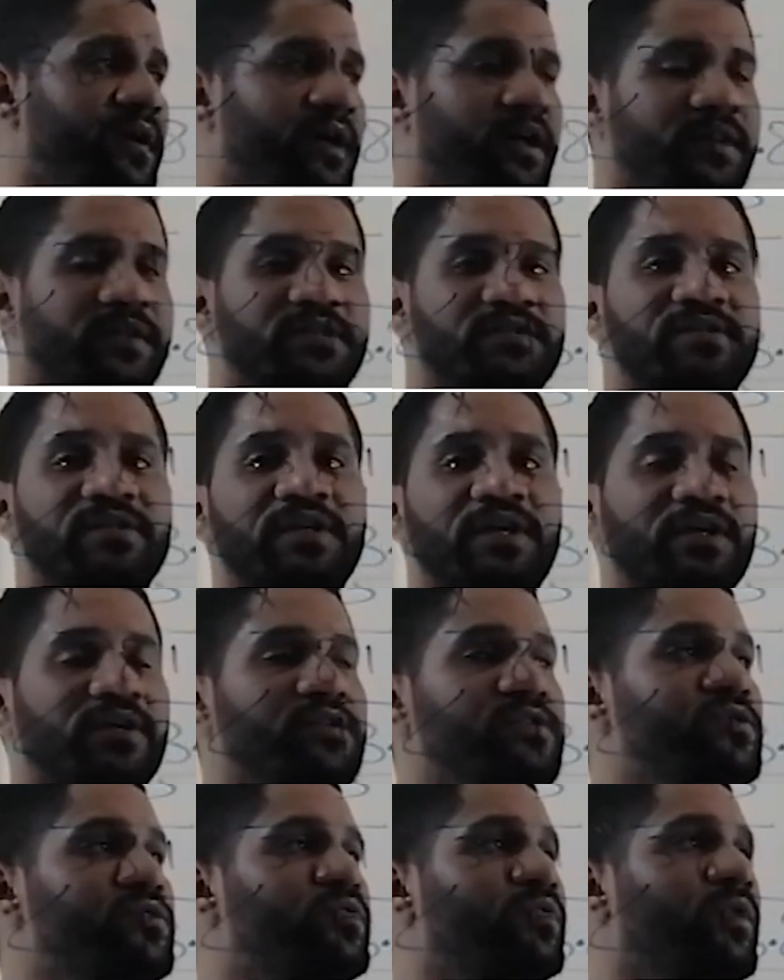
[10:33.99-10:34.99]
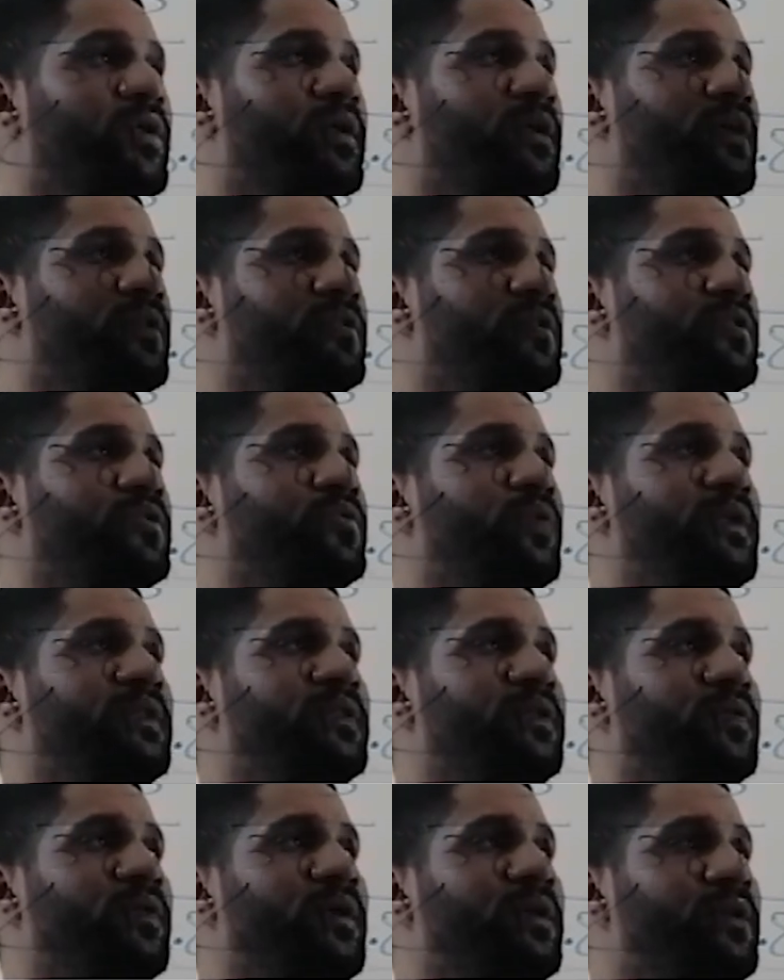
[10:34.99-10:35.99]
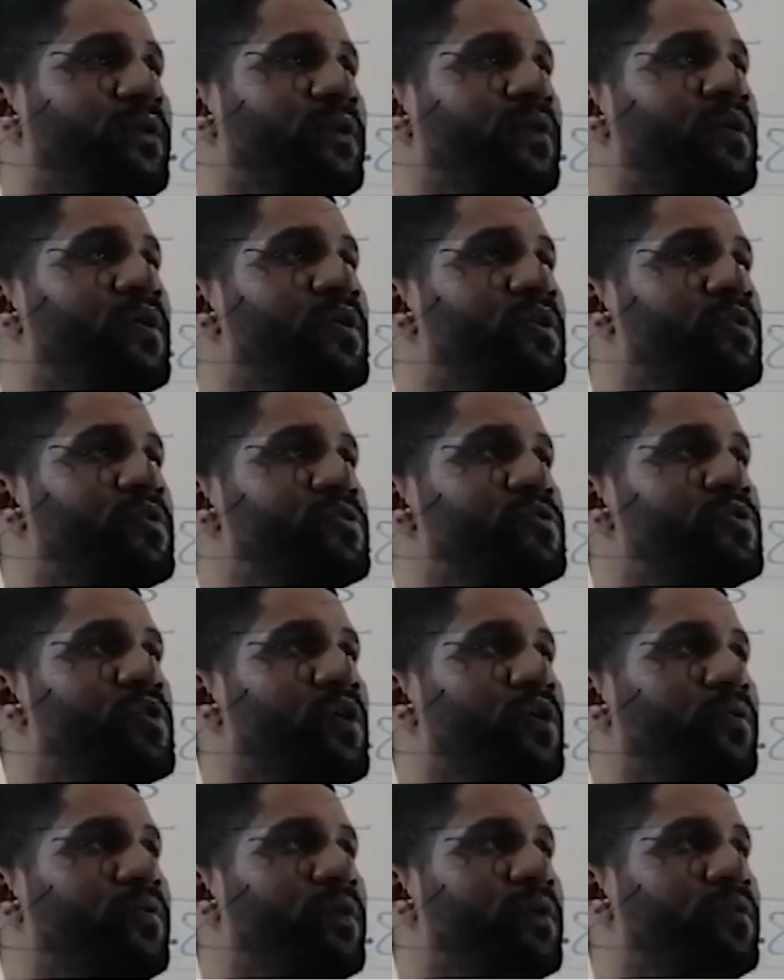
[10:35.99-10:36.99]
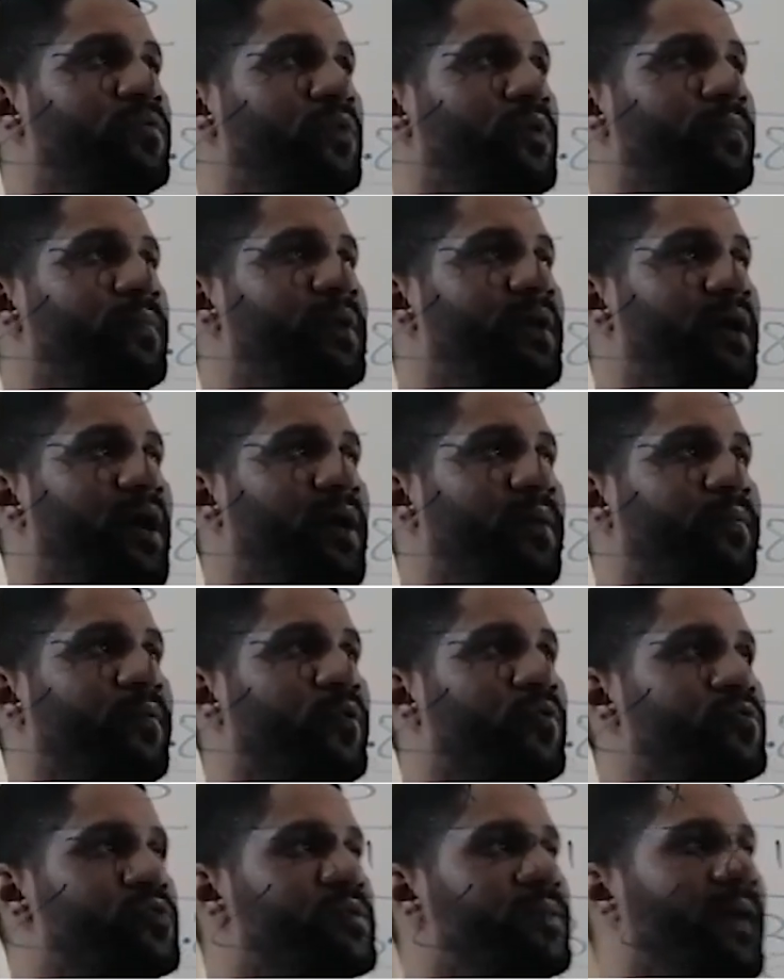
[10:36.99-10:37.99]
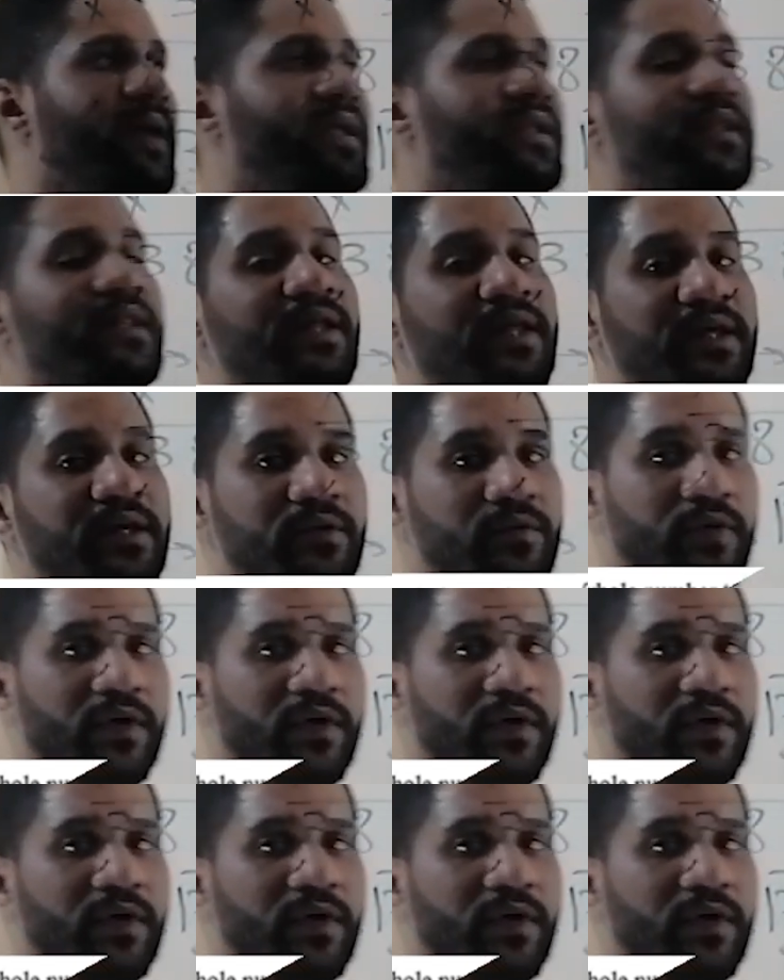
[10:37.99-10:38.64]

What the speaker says: It is nearest to 121, so it will be approximately